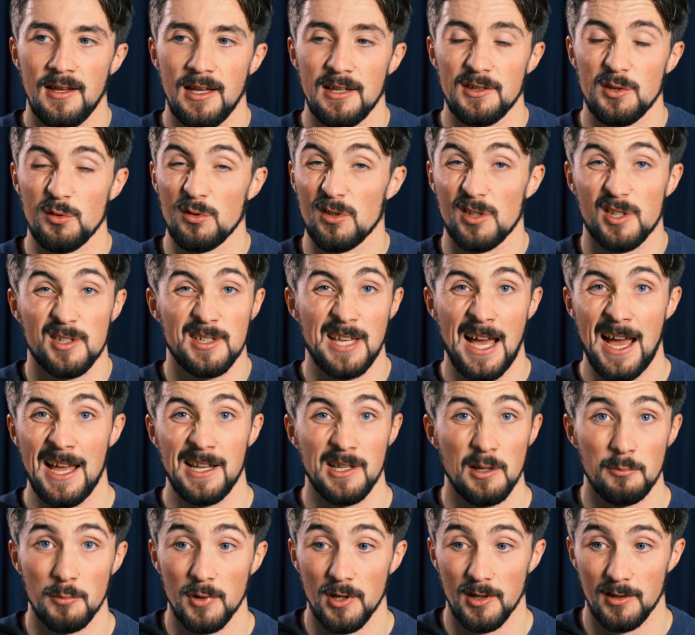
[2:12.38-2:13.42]
And she was just sat
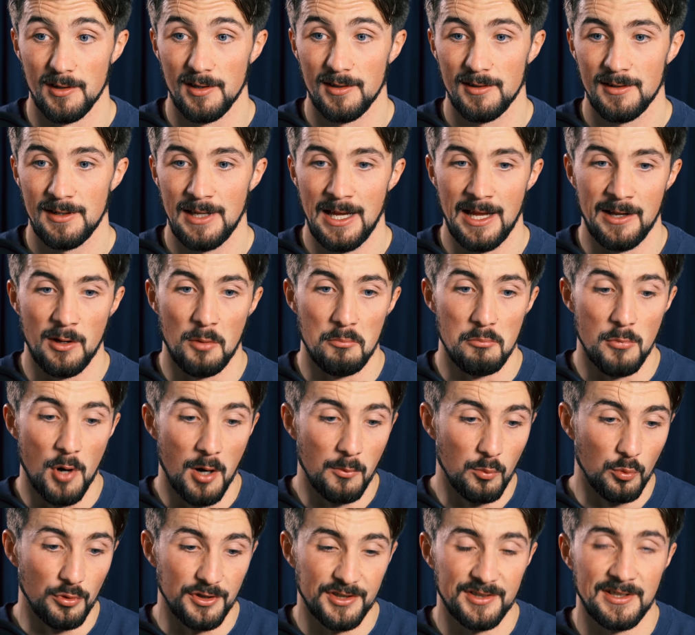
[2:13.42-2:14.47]
in the mud, and her
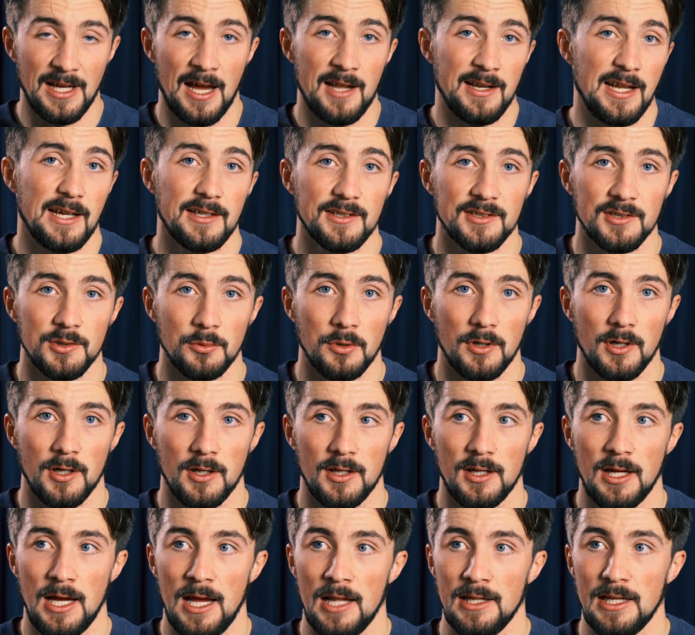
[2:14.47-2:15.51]
mum was sat next to
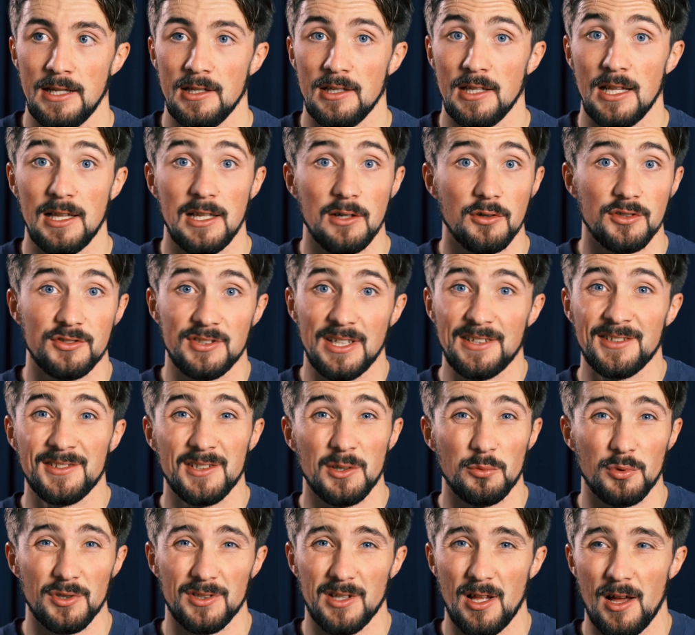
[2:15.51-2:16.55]
her, and then the little
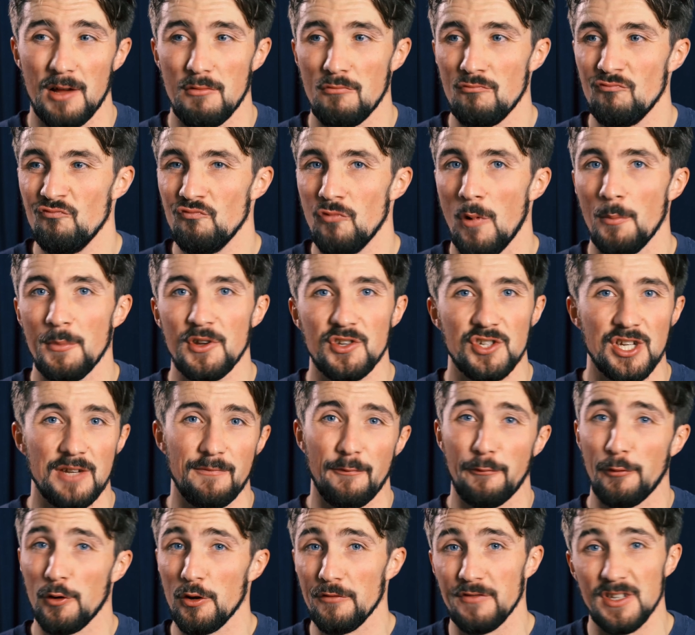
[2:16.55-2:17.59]
sister was like
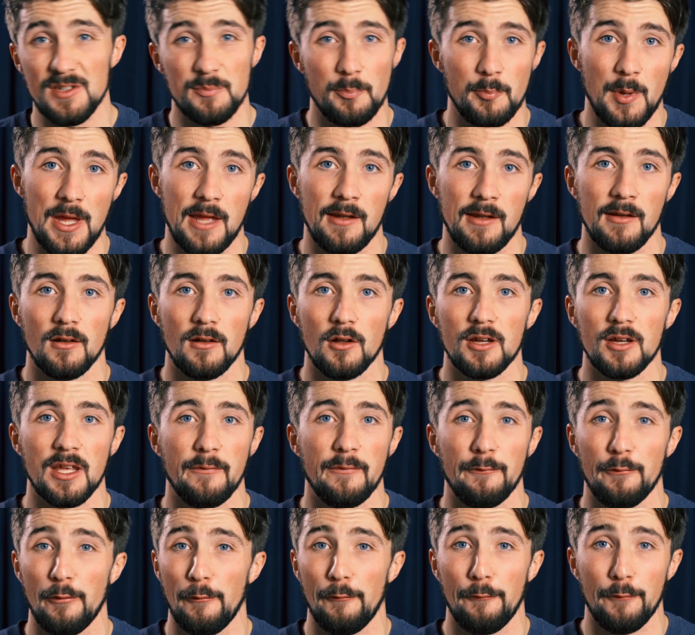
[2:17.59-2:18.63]
rummaging through this bin
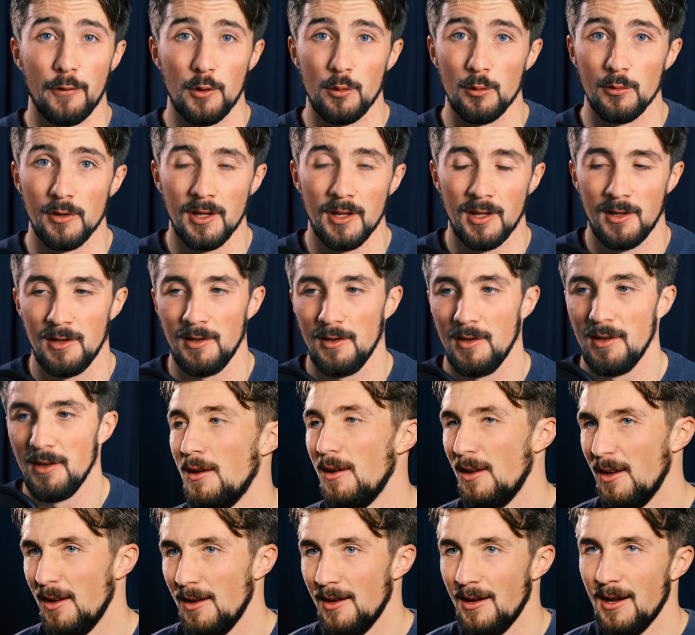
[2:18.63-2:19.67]
looking for food.
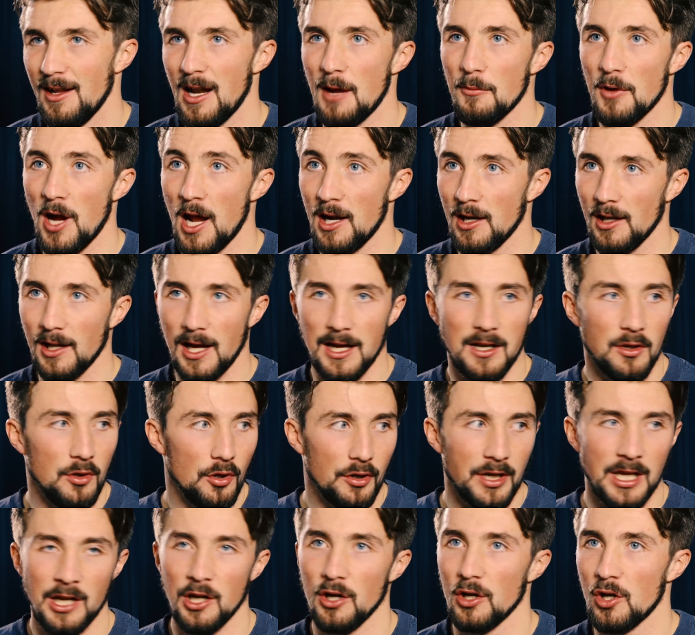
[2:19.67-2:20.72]
And I'm kind of like
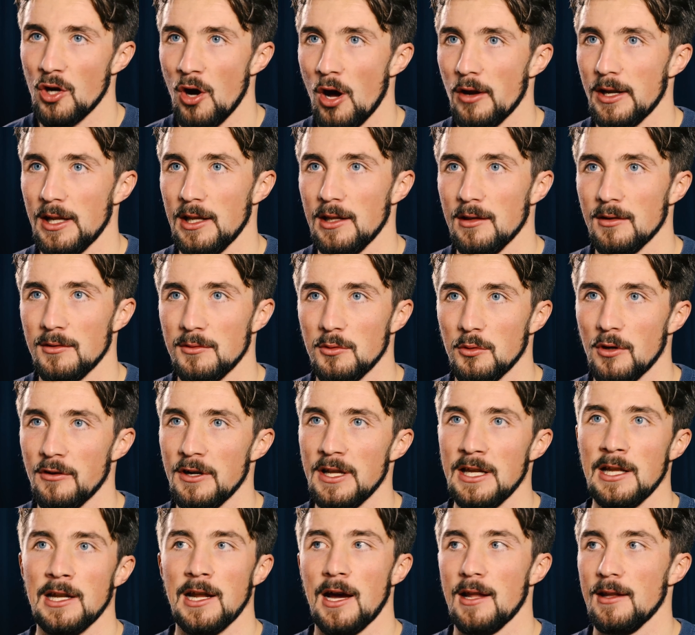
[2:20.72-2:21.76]
looking at Connie, we're
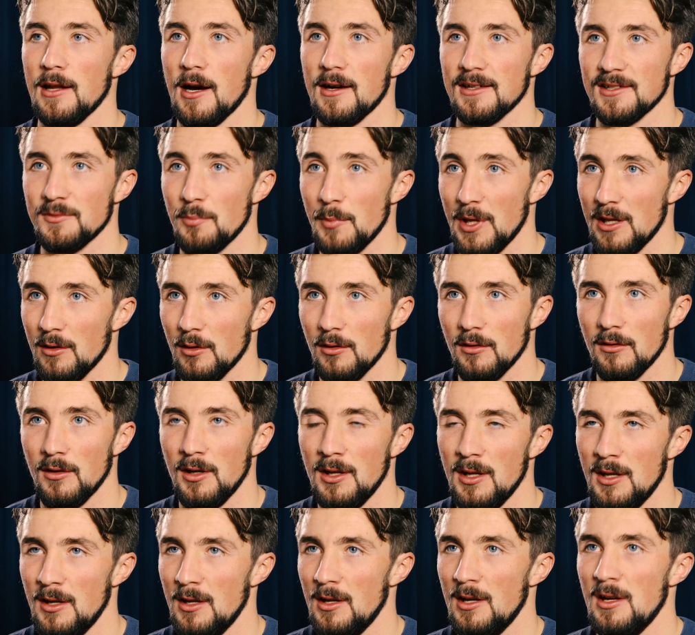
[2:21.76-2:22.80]
eating our nice meal,
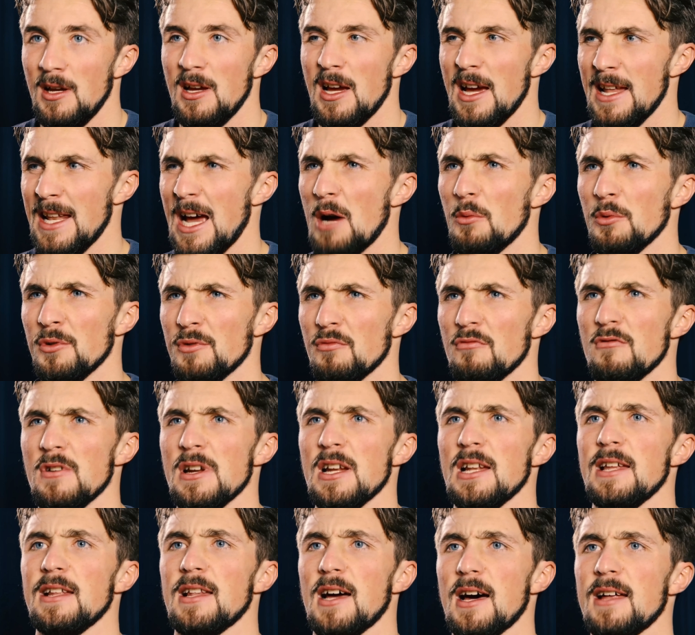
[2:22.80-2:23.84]
and that was
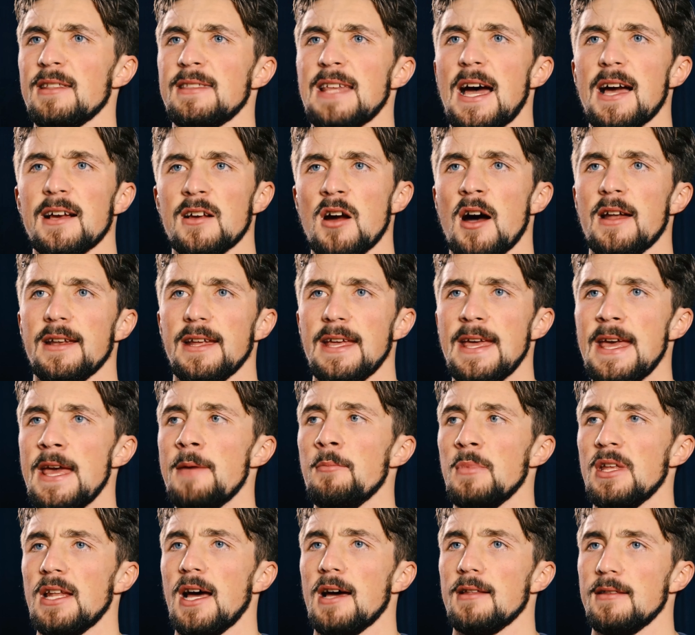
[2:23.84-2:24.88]
really, that kind of hit
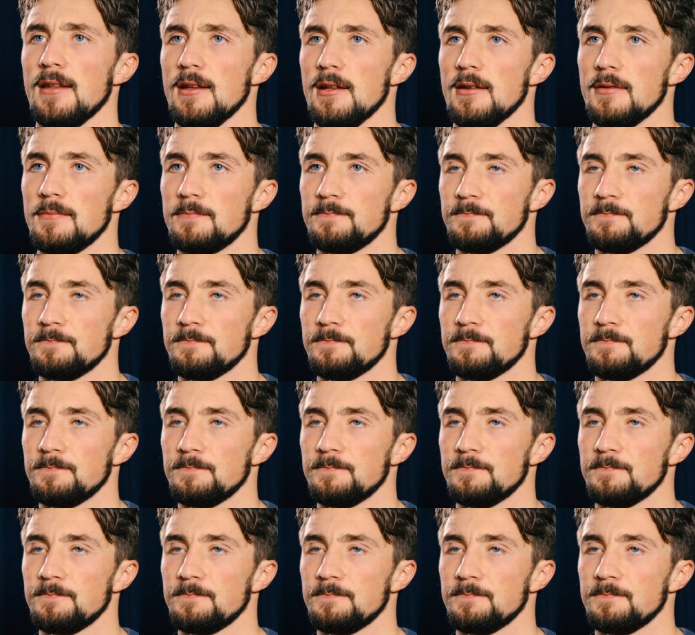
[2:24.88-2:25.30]
me, that did.